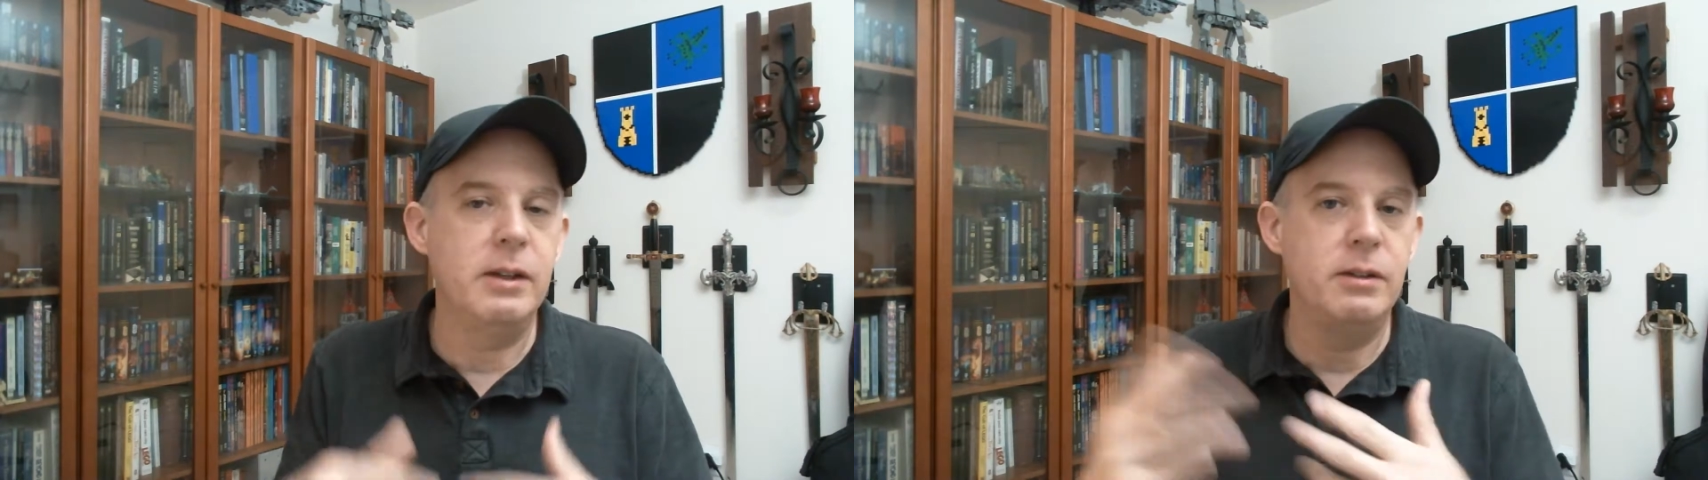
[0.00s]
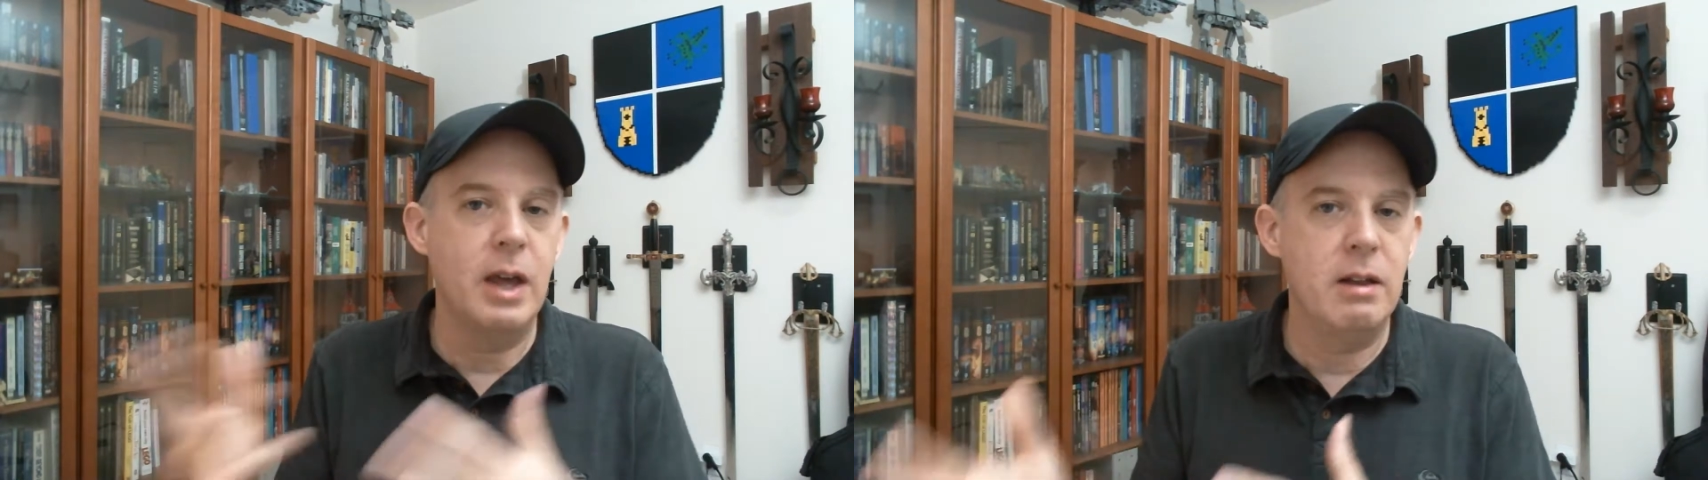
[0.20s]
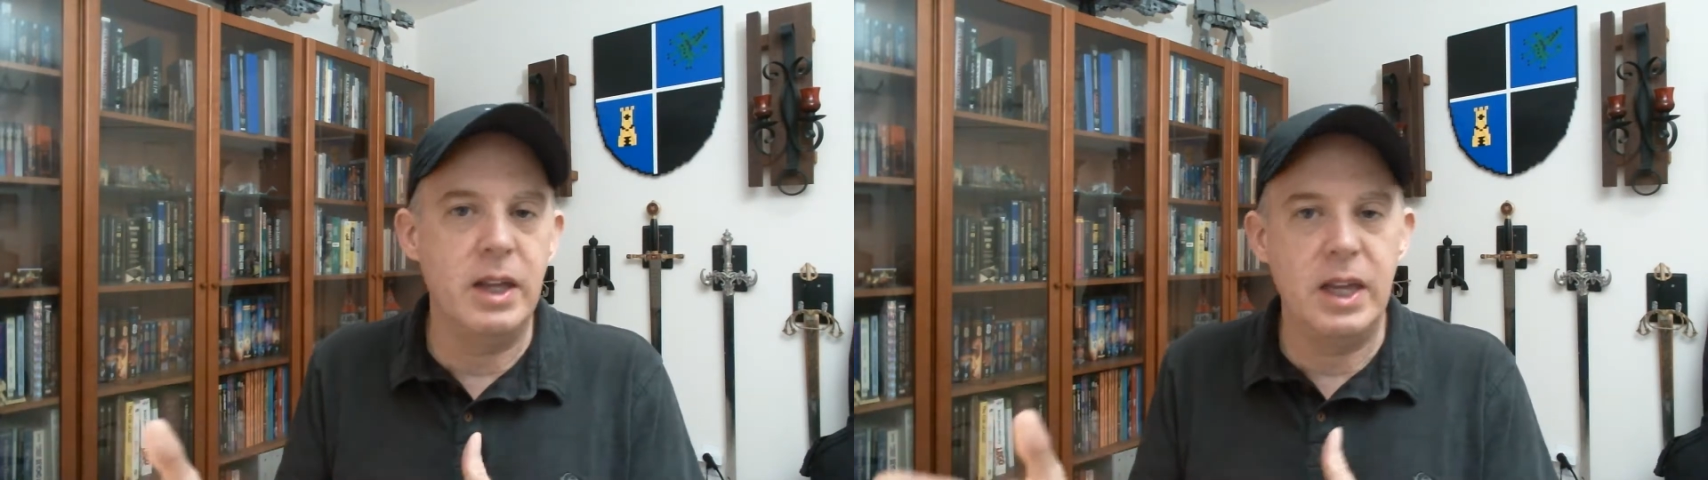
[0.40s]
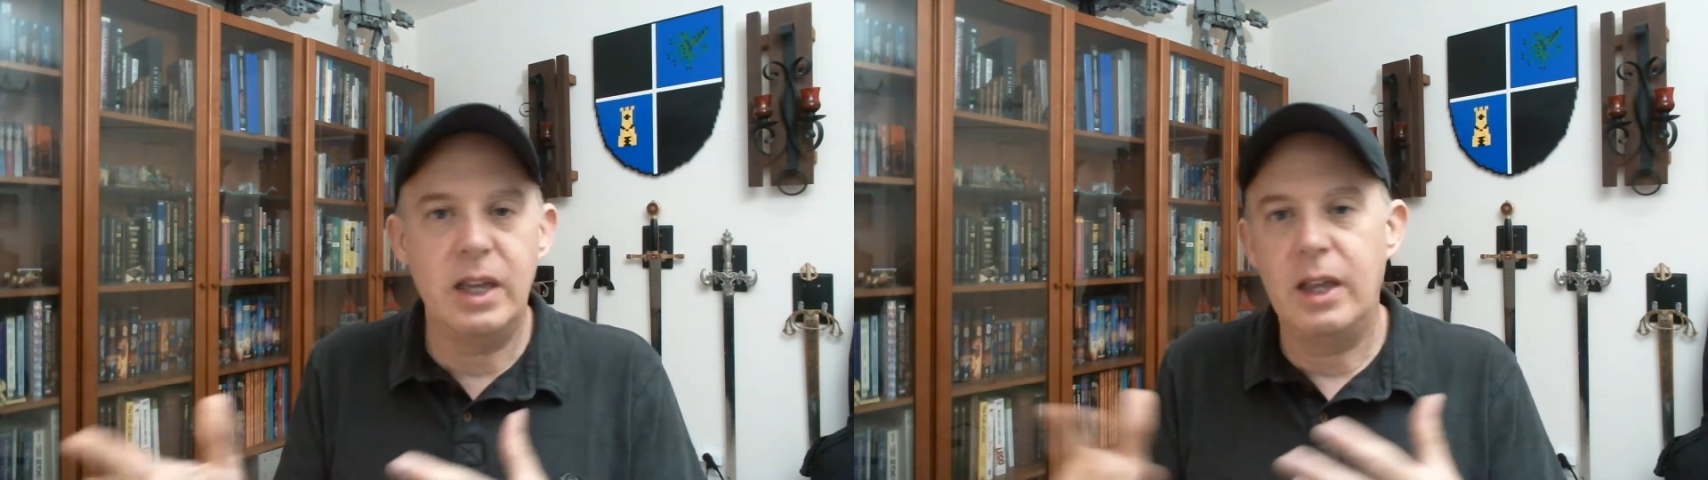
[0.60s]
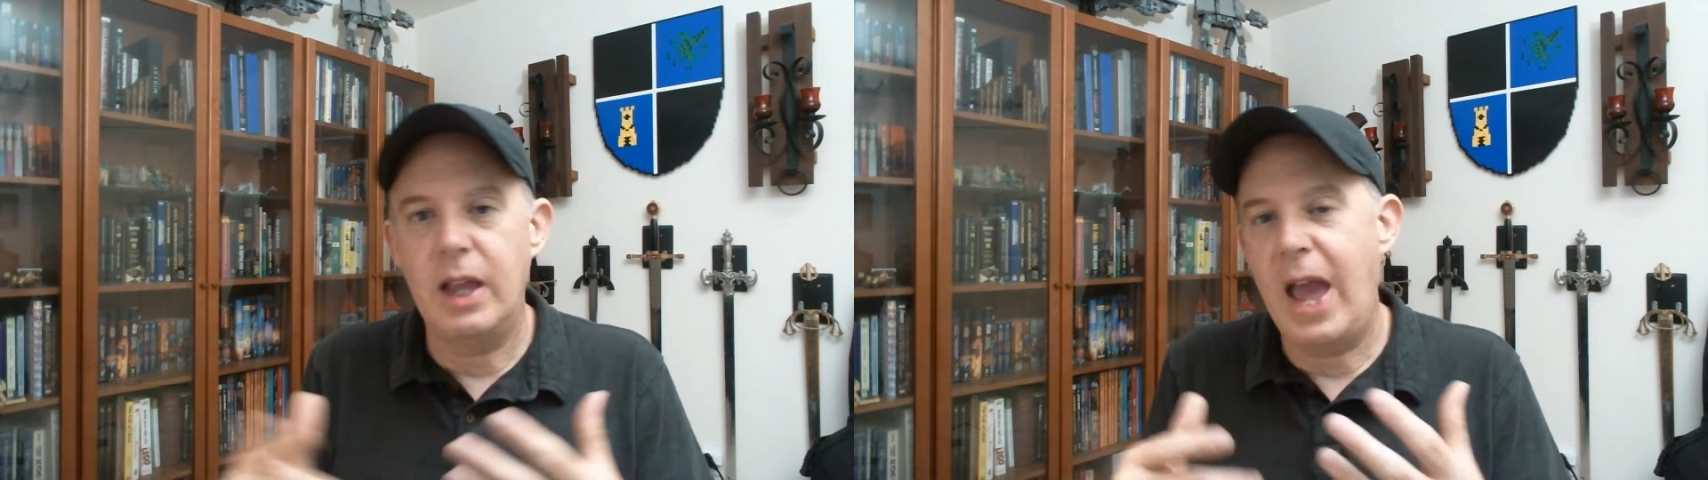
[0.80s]

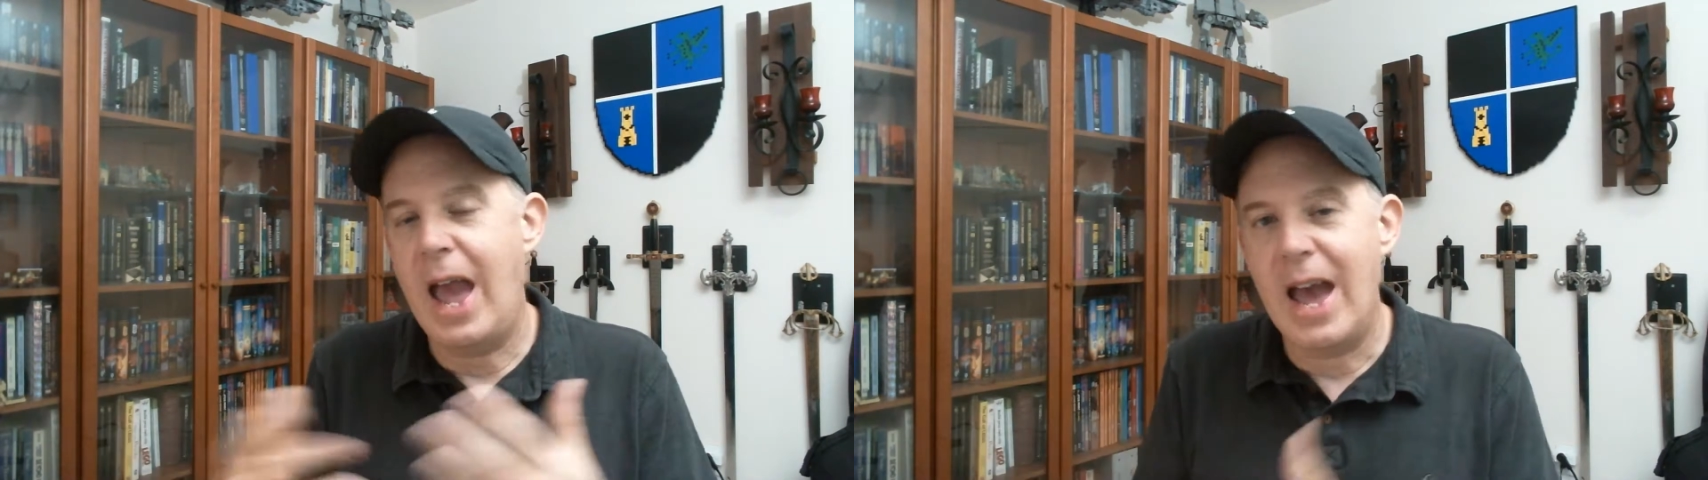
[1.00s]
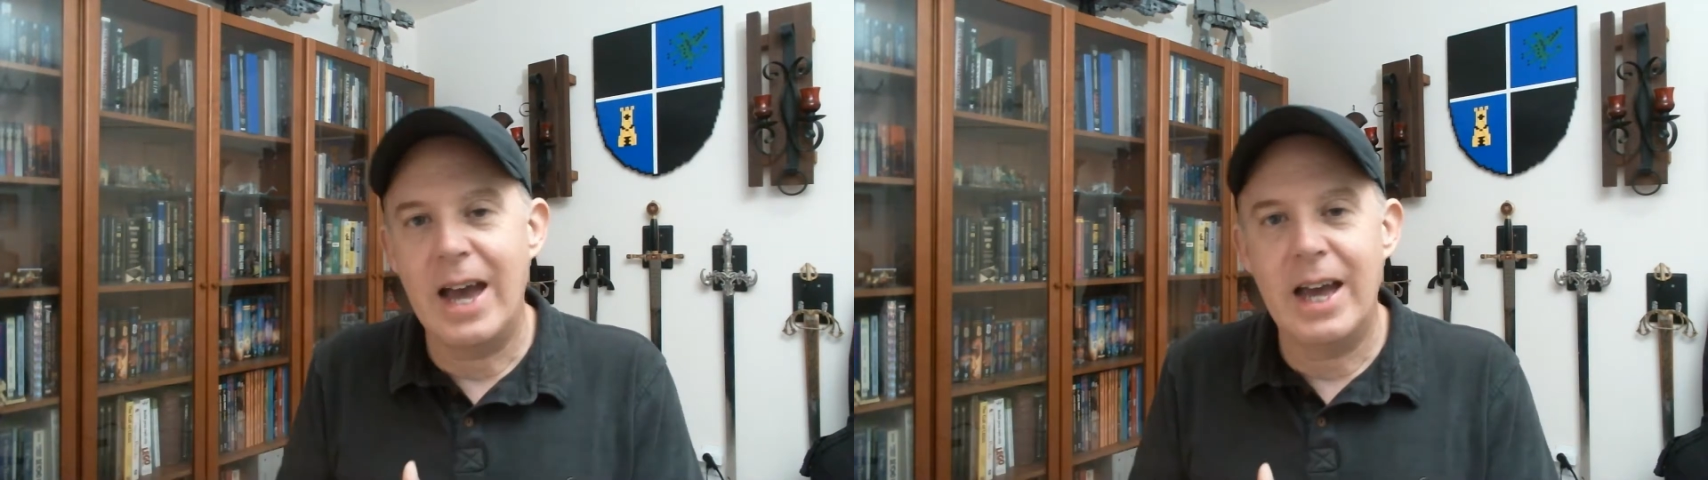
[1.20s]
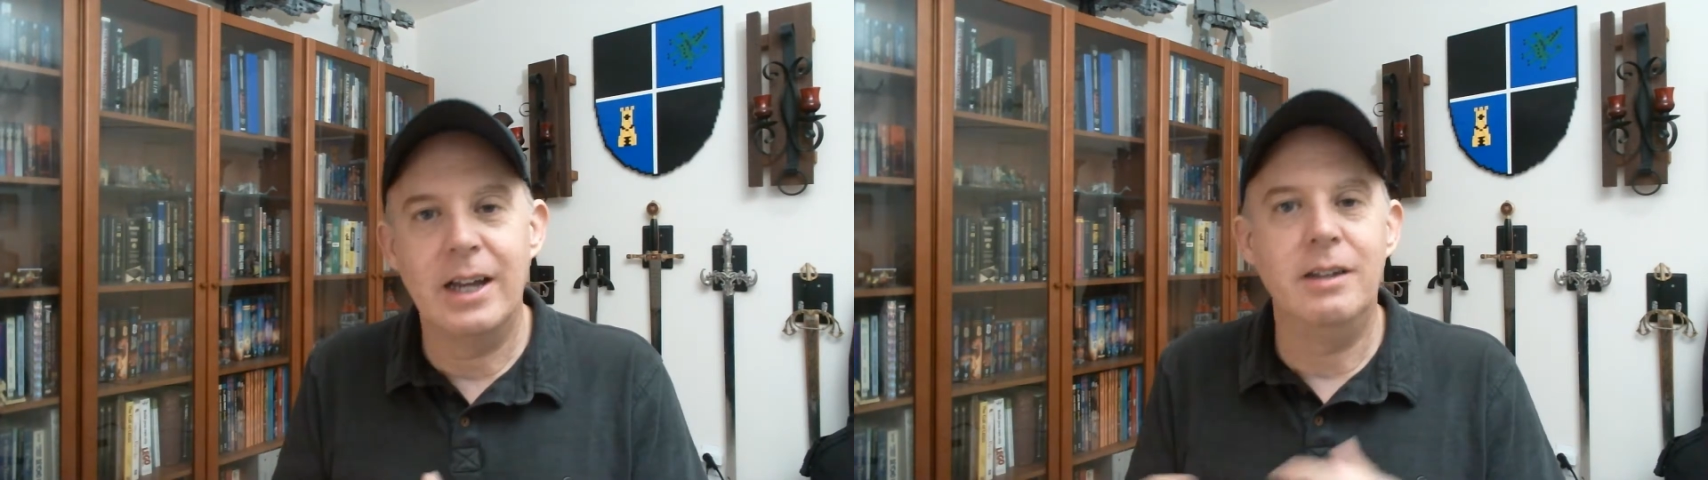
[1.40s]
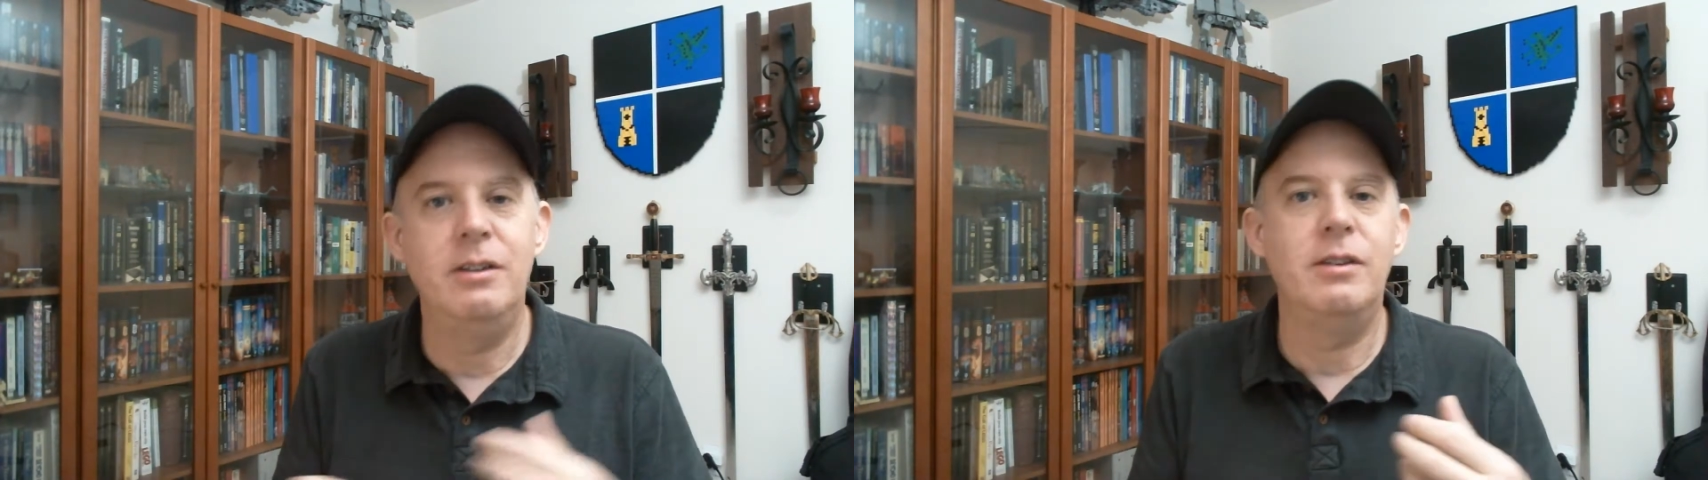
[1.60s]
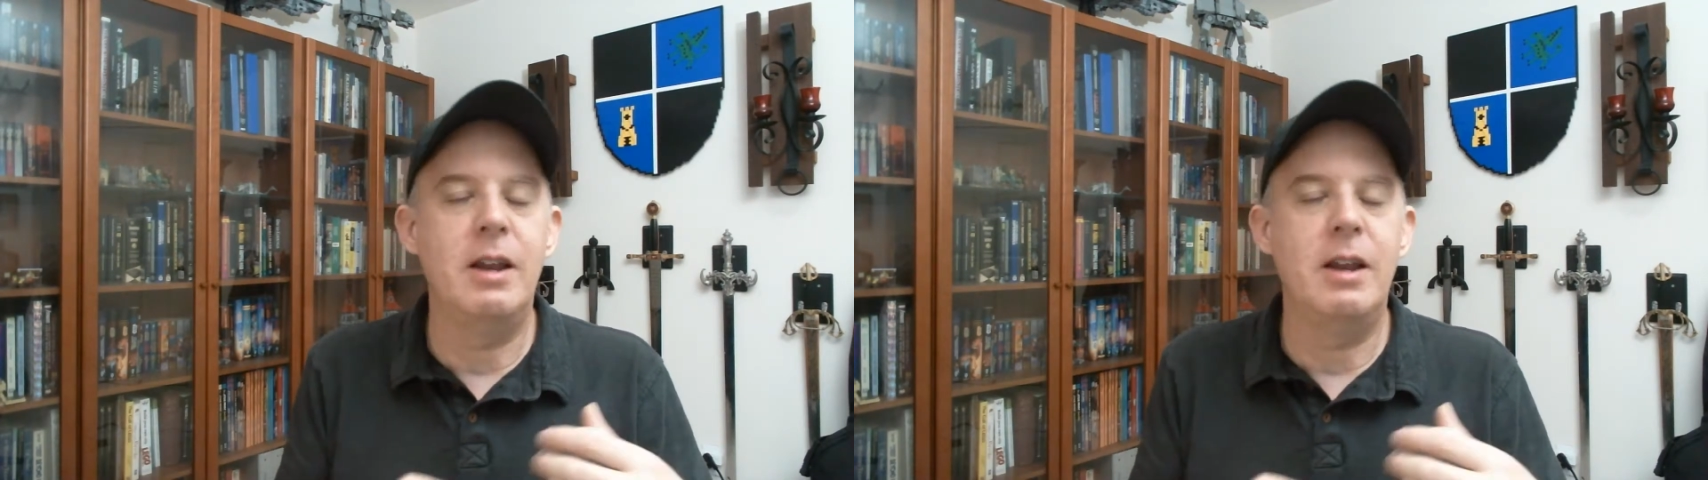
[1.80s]
selling ads